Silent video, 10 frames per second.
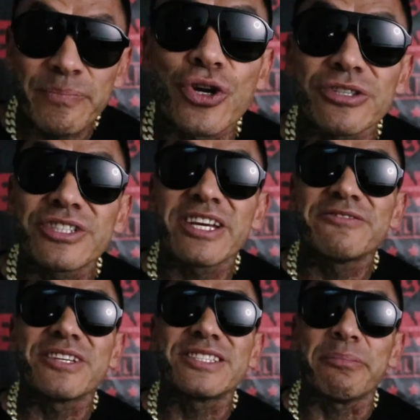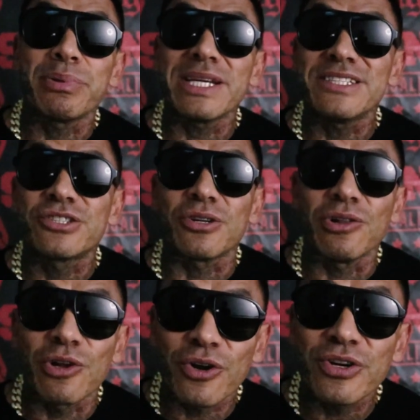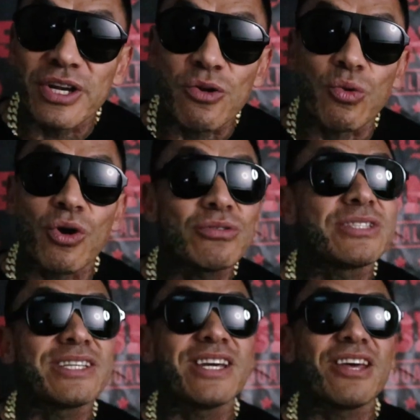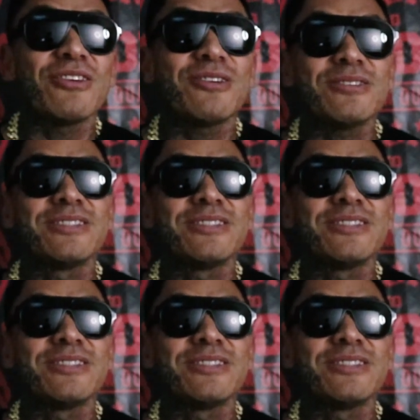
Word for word: Church gives us a place to learn and grow together.